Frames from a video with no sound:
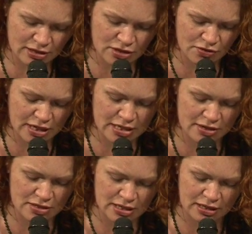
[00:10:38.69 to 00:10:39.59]
He tried
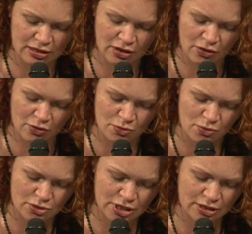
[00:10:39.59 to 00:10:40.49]
dousing it in cold
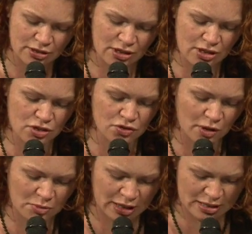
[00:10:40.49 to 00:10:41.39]
water,
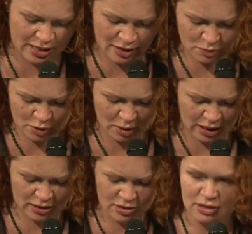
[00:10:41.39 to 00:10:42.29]
strapping it down with
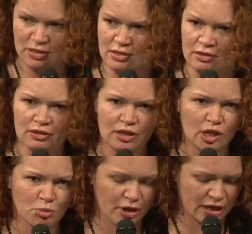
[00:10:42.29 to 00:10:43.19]
bandages.
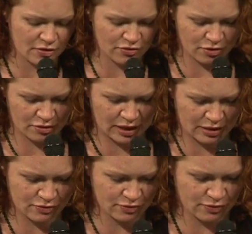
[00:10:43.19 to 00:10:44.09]
He prayed for
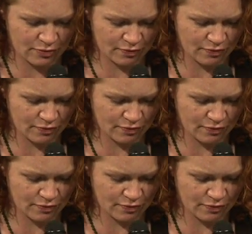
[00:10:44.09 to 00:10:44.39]
relief.